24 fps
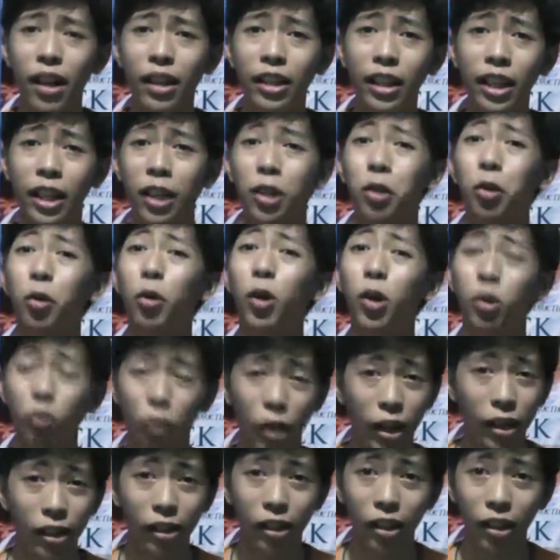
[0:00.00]
Nico and
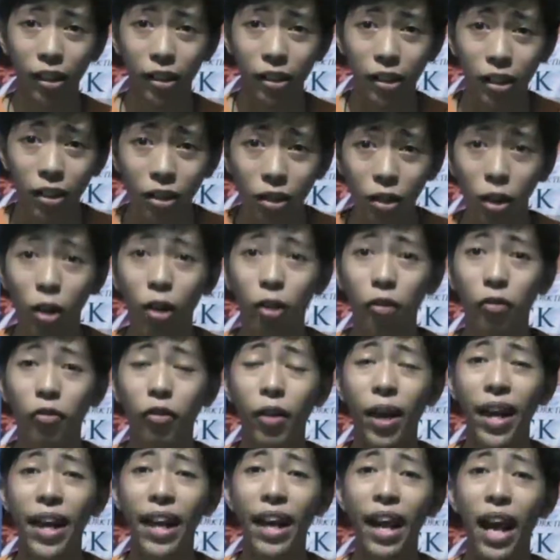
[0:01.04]
Reina deserve
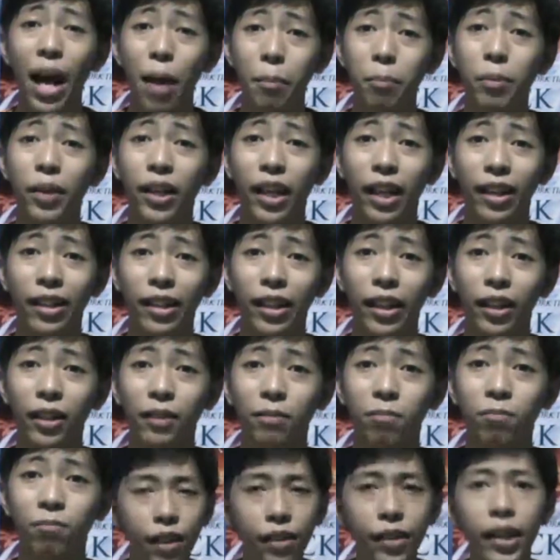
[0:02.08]
a happy ending.
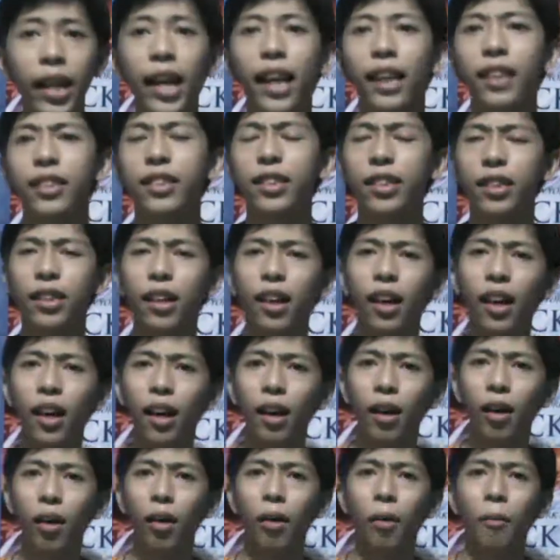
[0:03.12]
Next,
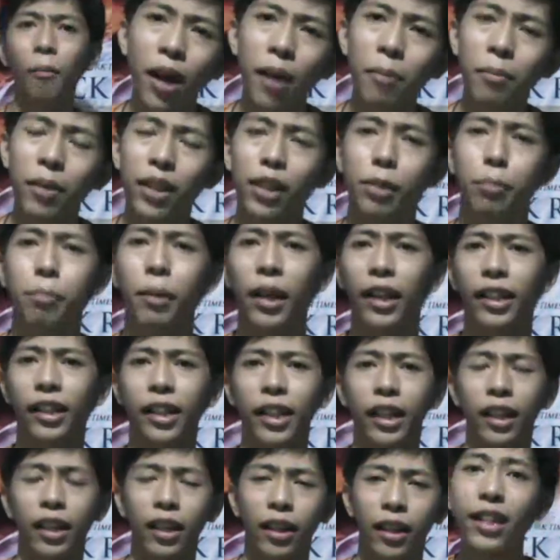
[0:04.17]
I'm
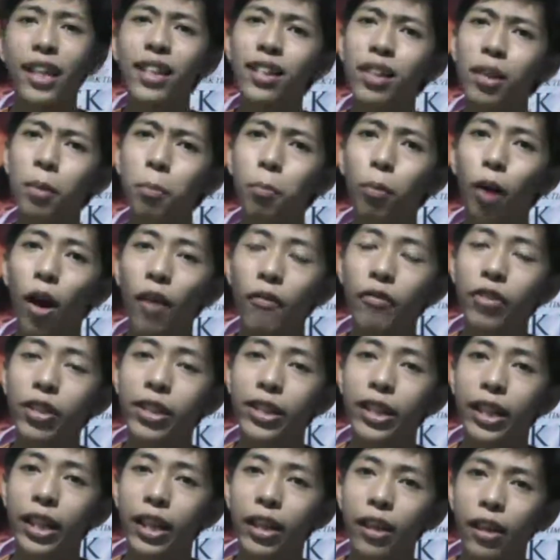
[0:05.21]
expecting, it says in the
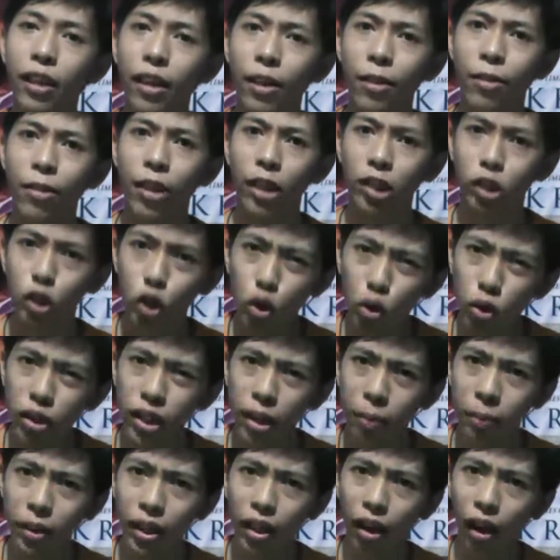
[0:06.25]
prophecy that 2
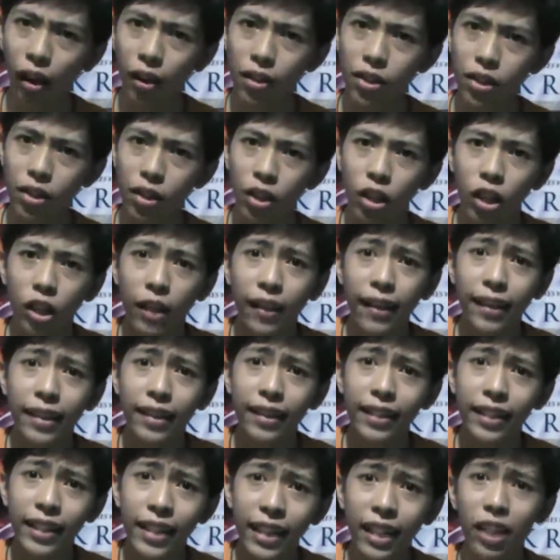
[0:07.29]
demigods
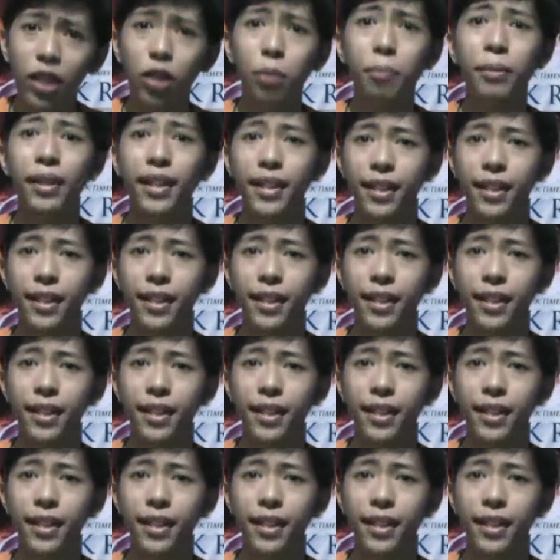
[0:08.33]
need to be